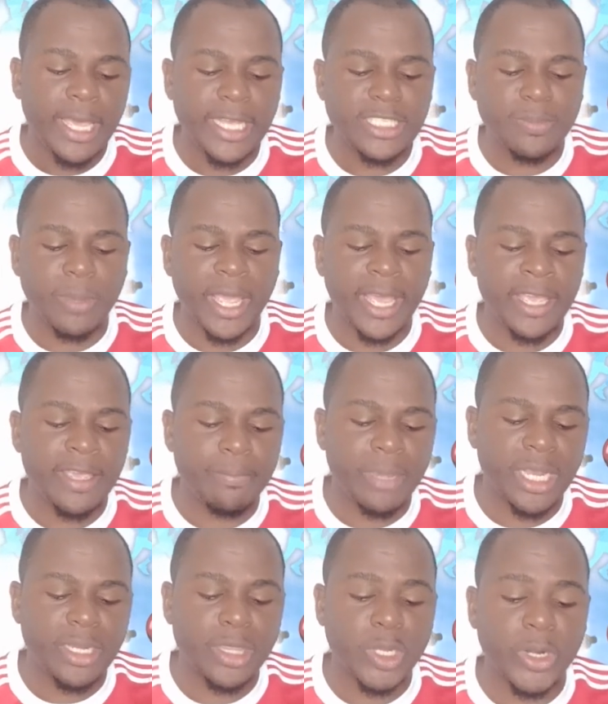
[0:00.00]
Hetmaya, he
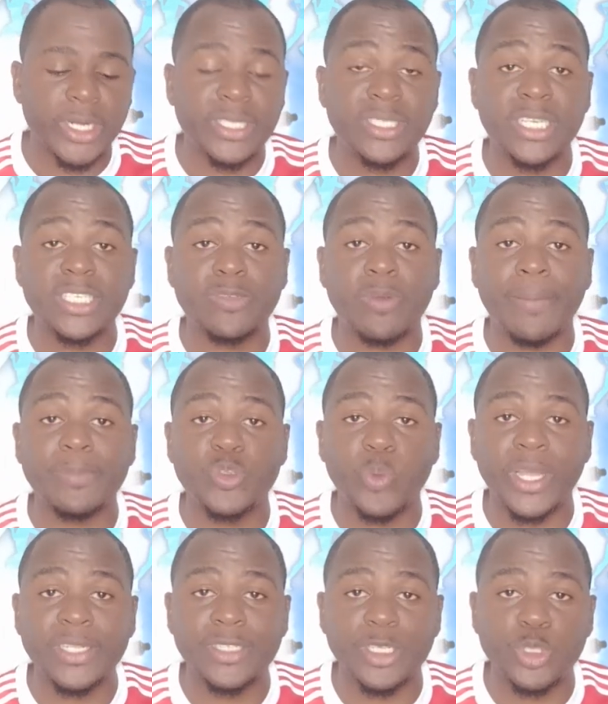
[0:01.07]
made 36 from
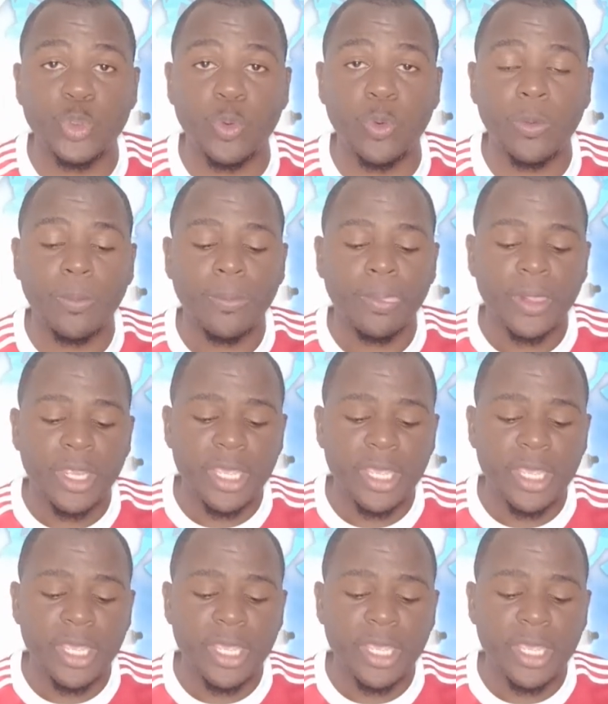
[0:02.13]
22.